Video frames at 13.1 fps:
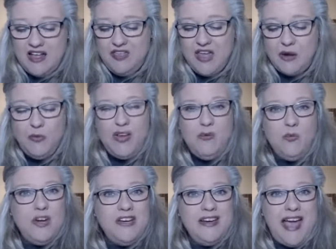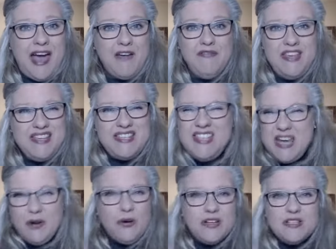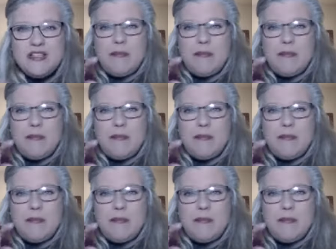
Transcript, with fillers: then we wouldn't have these secrets